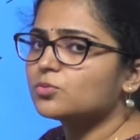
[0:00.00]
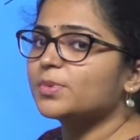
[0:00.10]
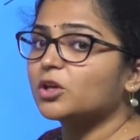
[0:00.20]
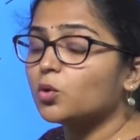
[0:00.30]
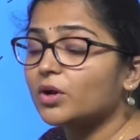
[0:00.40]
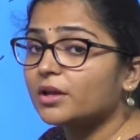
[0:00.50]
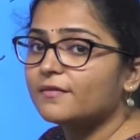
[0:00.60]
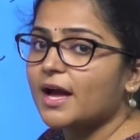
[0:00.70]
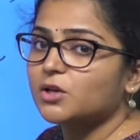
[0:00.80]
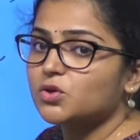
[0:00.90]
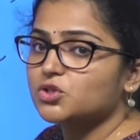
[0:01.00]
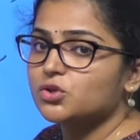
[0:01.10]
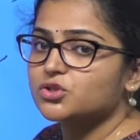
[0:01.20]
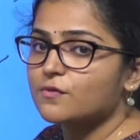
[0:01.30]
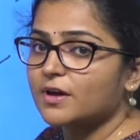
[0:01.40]
So pecuniary value is
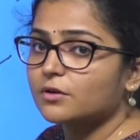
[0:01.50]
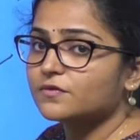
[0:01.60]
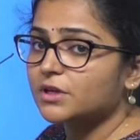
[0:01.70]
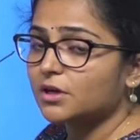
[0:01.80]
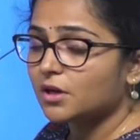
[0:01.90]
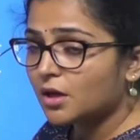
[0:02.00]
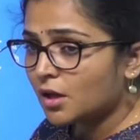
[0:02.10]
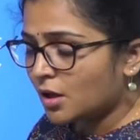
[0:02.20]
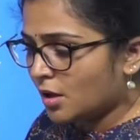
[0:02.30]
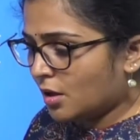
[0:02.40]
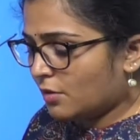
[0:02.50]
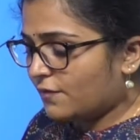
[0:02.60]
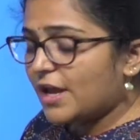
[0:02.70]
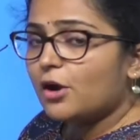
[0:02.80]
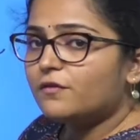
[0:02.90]
also one of the
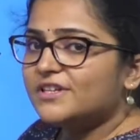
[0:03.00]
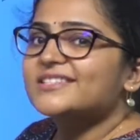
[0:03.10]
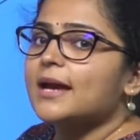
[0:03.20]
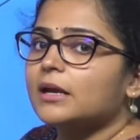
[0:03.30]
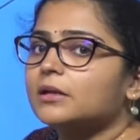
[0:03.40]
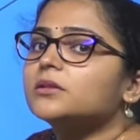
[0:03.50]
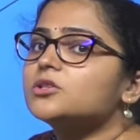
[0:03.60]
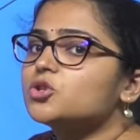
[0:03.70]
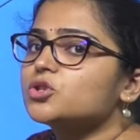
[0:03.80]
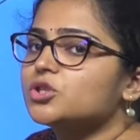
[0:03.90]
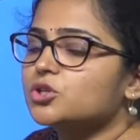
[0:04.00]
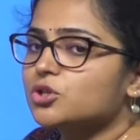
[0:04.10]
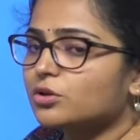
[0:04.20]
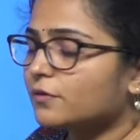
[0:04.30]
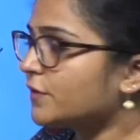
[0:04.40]
way of deciding the
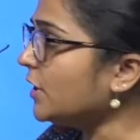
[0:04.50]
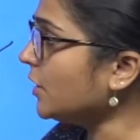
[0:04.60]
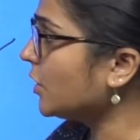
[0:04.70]
jurisdiction of the